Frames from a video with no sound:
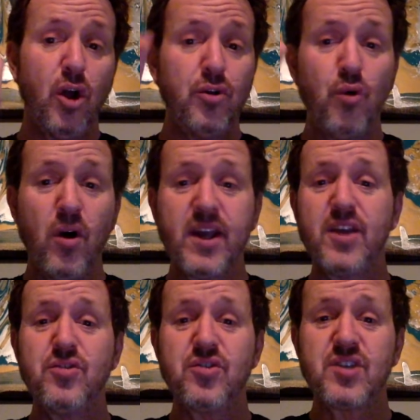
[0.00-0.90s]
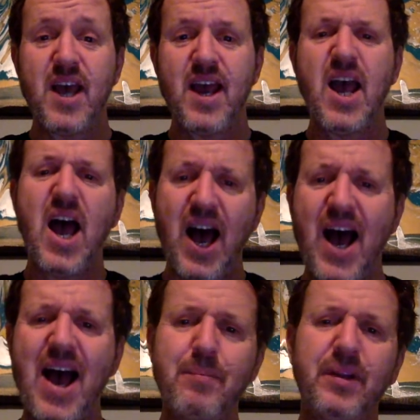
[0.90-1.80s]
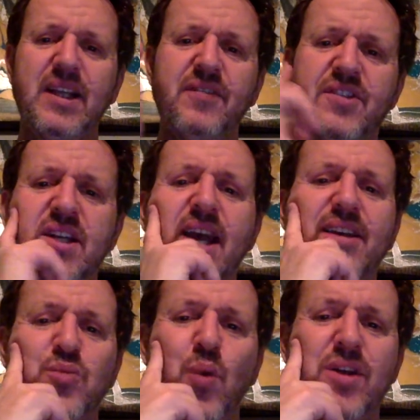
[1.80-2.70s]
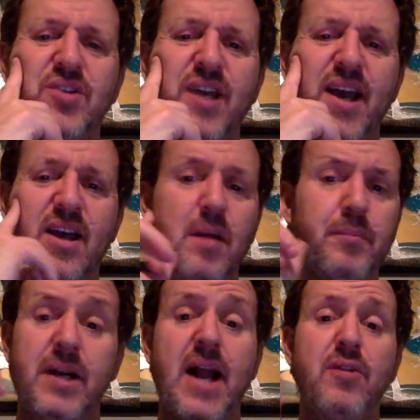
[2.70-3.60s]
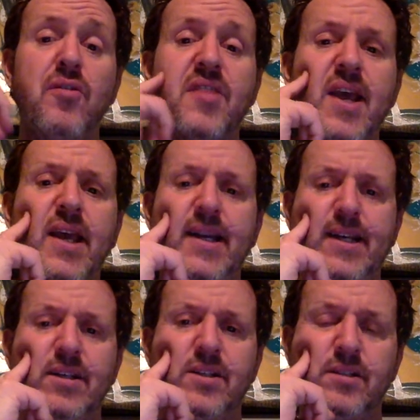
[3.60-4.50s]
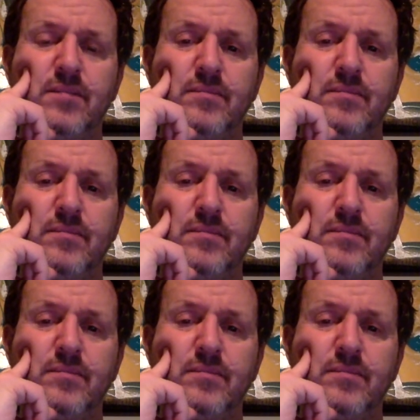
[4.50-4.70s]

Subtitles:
Nor can you say, I believe today is Wednesday, but I don't think it is.